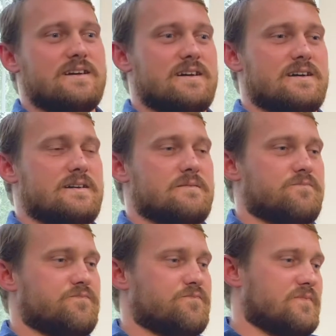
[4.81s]

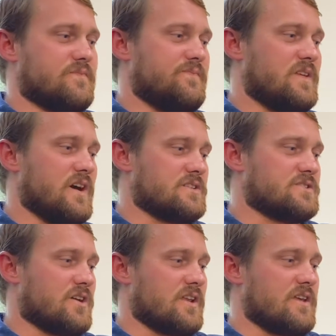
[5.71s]
Got
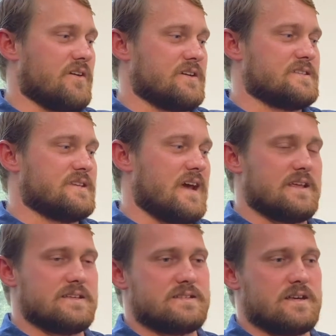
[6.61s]
started here at
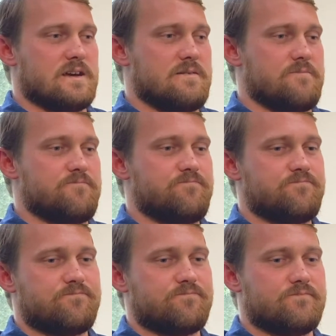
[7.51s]
Status
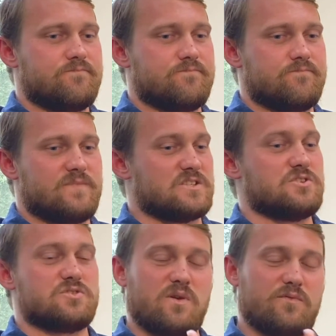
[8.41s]
because I
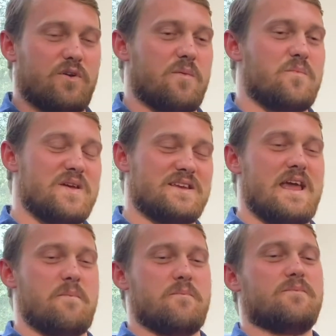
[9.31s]
used to work for a big
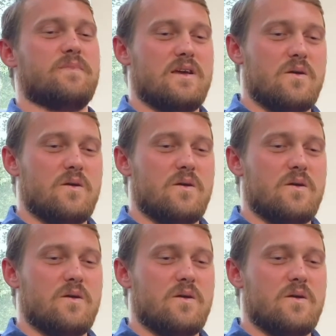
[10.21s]
name